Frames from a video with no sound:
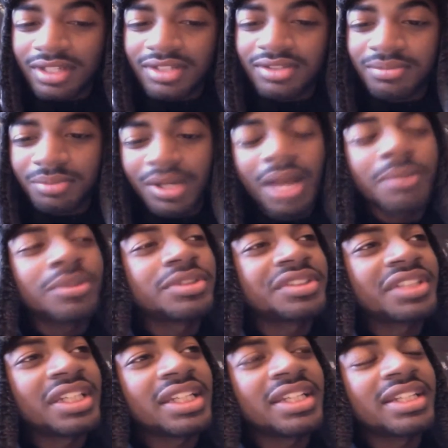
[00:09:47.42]
Primal
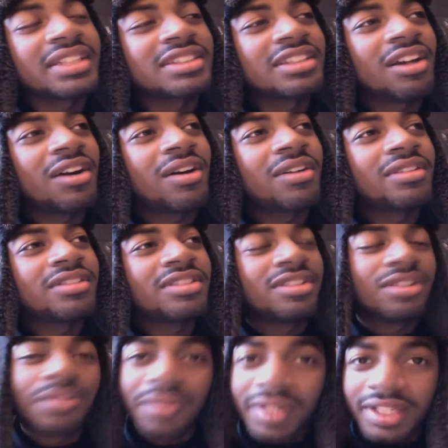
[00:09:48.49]
Seed has gone to
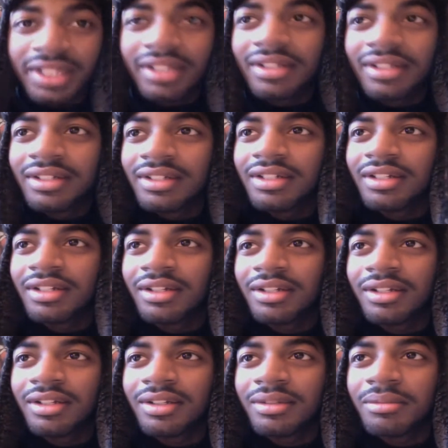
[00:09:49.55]
3.
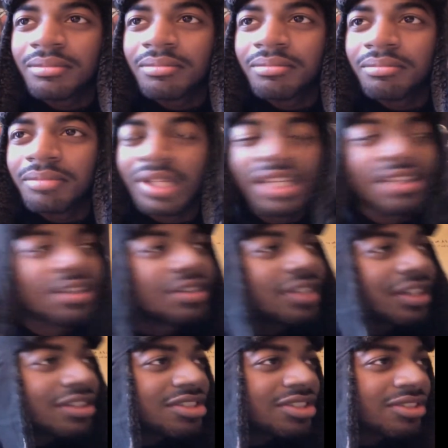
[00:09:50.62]
Either
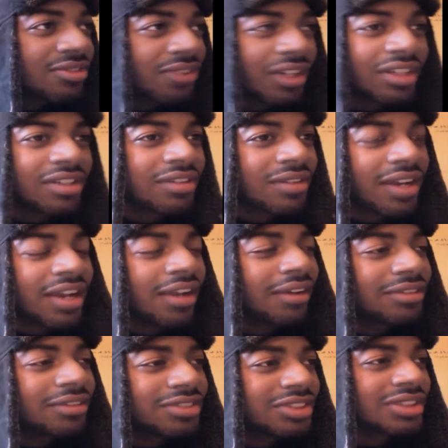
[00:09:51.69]
they're just fucking
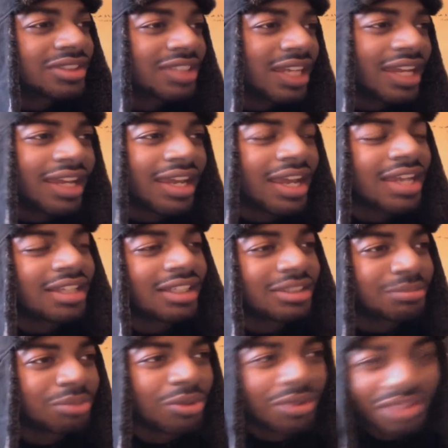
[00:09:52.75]
around, just saying, hey,
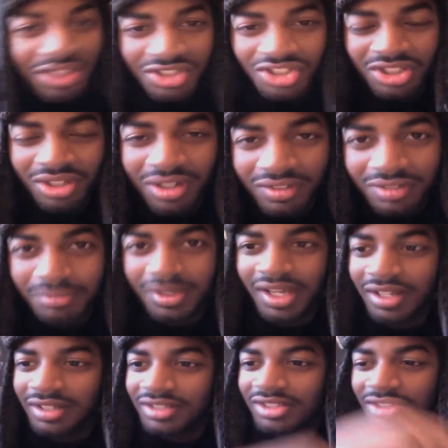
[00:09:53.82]
let's pull this shit off the ban list because